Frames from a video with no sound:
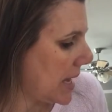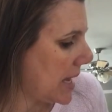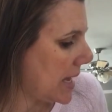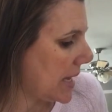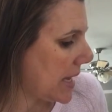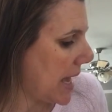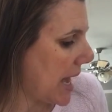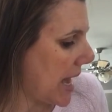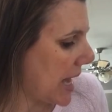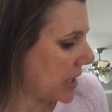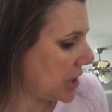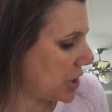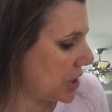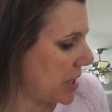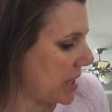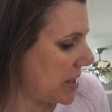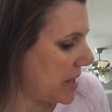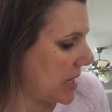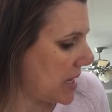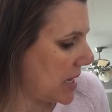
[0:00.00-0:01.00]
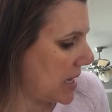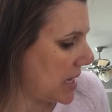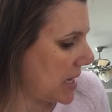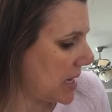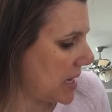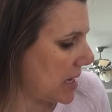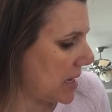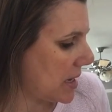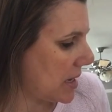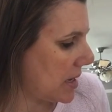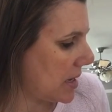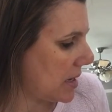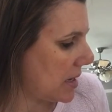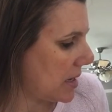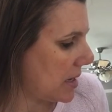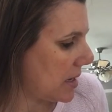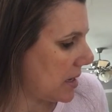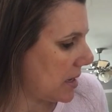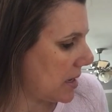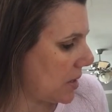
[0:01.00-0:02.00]
catch the
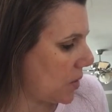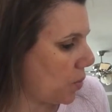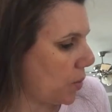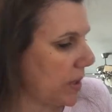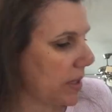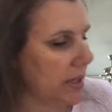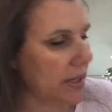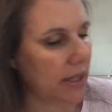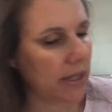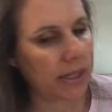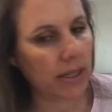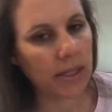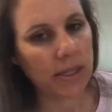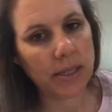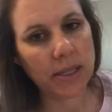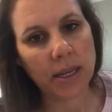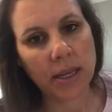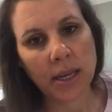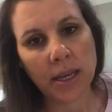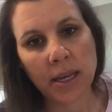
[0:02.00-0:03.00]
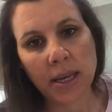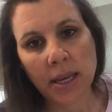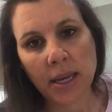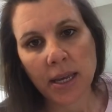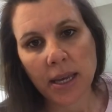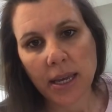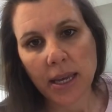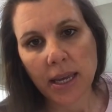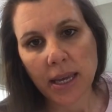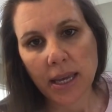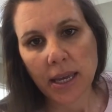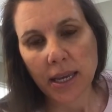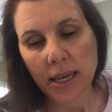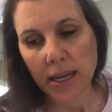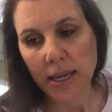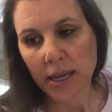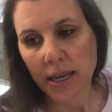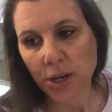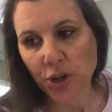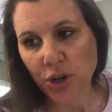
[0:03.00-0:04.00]
witness
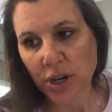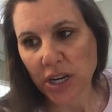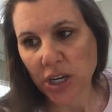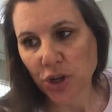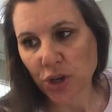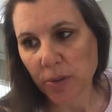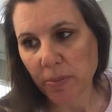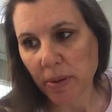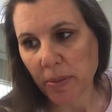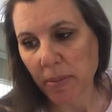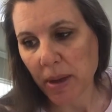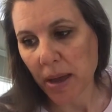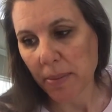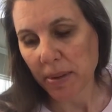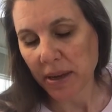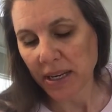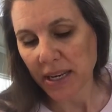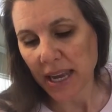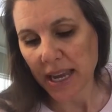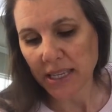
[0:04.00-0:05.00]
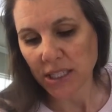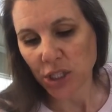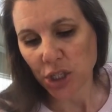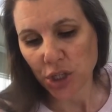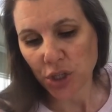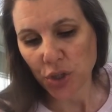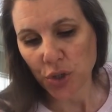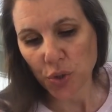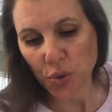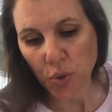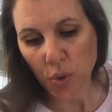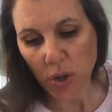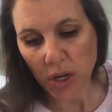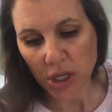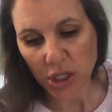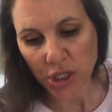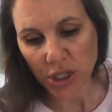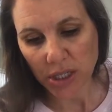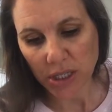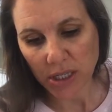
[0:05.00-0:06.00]
in trying to trip him up, and he asked two
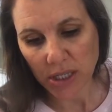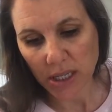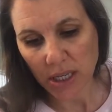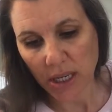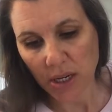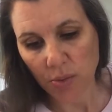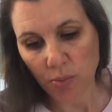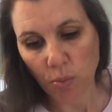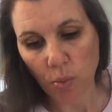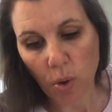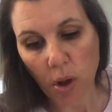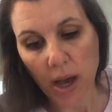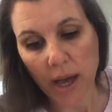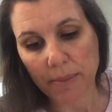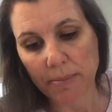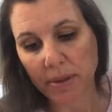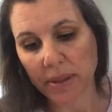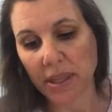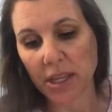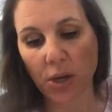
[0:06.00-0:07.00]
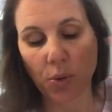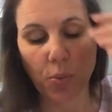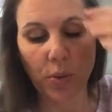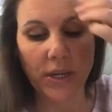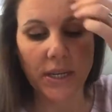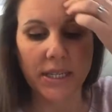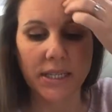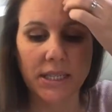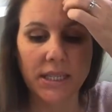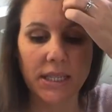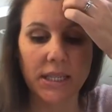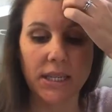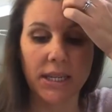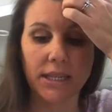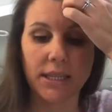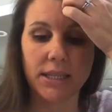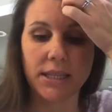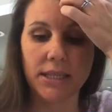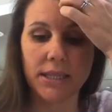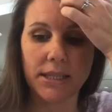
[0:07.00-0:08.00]
questions in one, but the witness
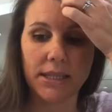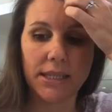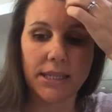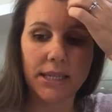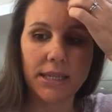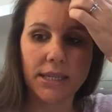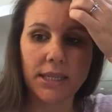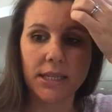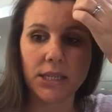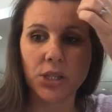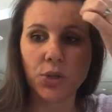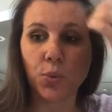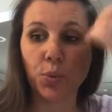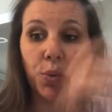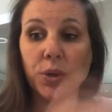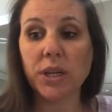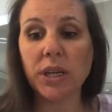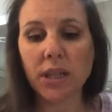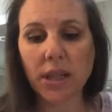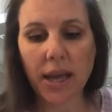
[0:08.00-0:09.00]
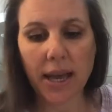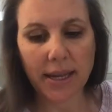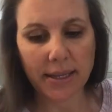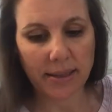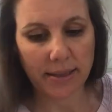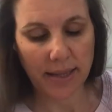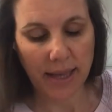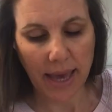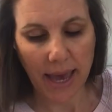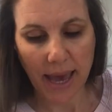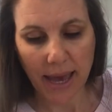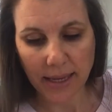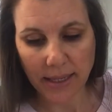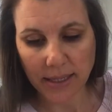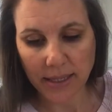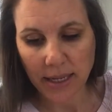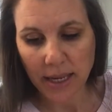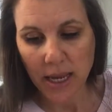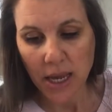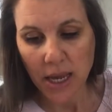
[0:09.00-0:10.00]
didn't realize
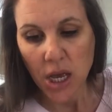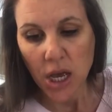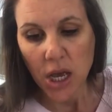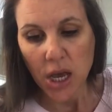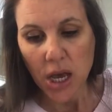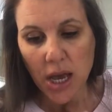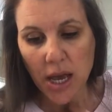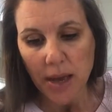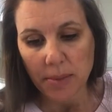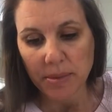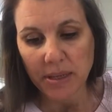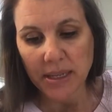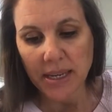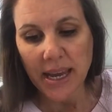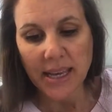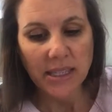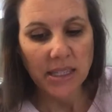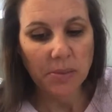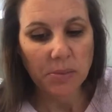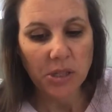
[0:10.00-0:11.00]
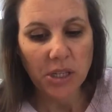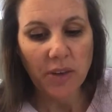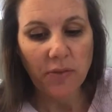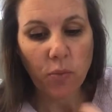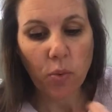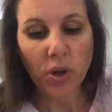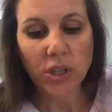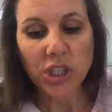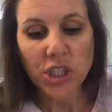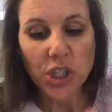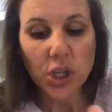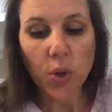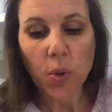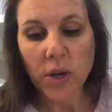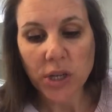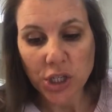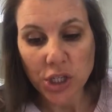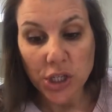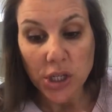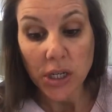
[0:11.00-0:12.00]
that. Didn't ask himself, what's the
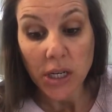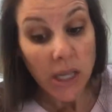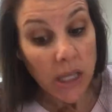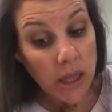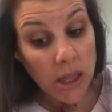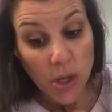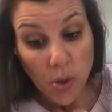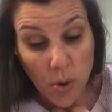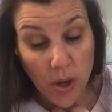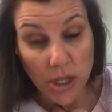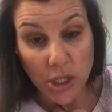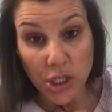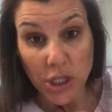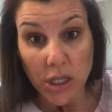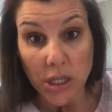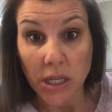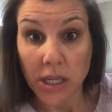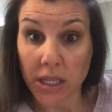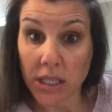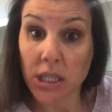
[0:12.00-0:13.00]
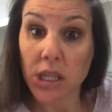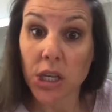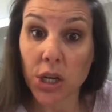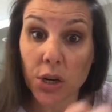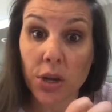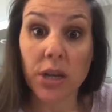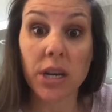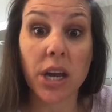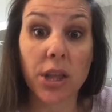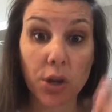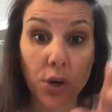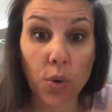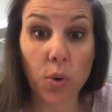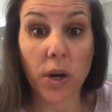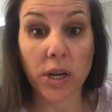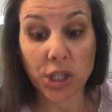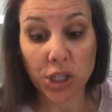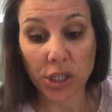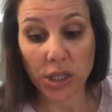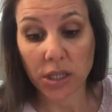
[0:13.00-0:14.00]
question in the question? Is there another
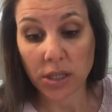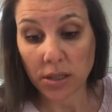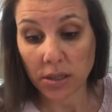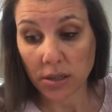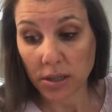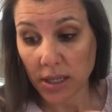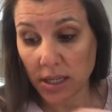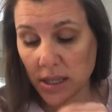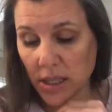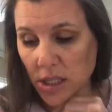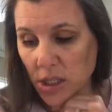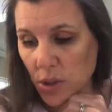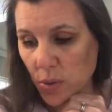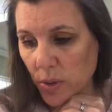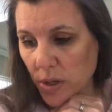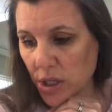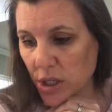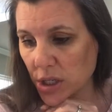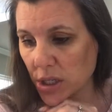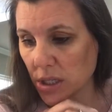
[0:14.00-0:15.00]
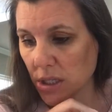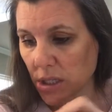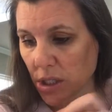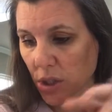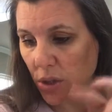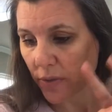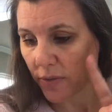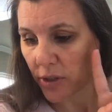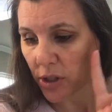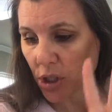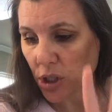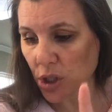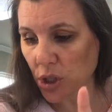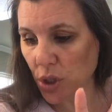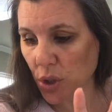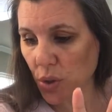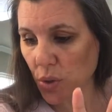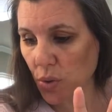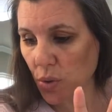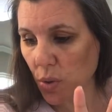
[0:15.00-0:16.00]
question in this question? So if it's
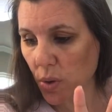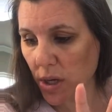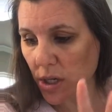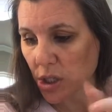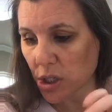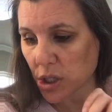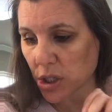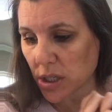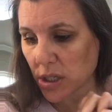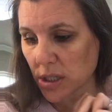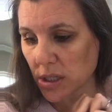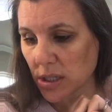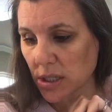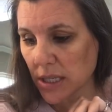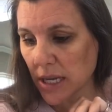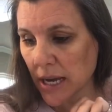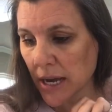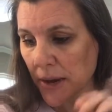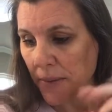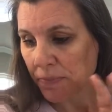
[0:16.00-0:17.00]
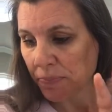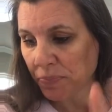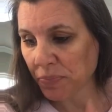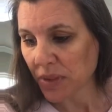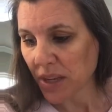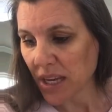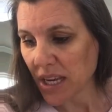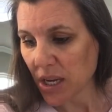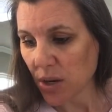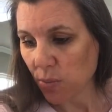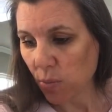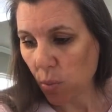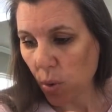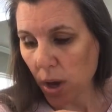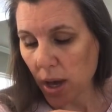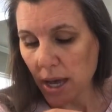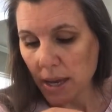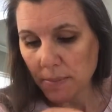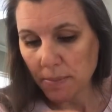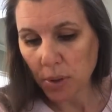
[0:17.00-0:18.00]
two questions in
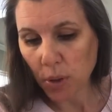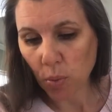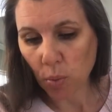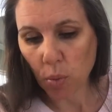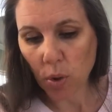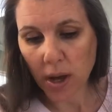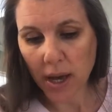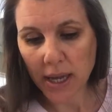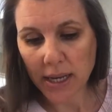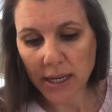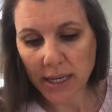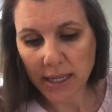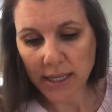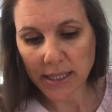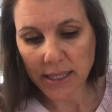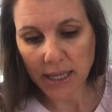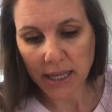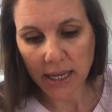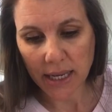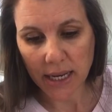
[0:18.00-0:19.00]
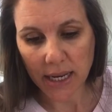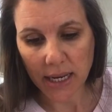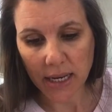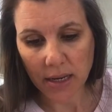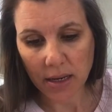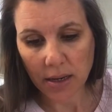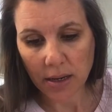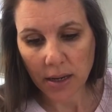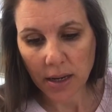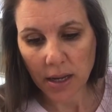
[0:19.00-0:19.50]
one, but one is hidden.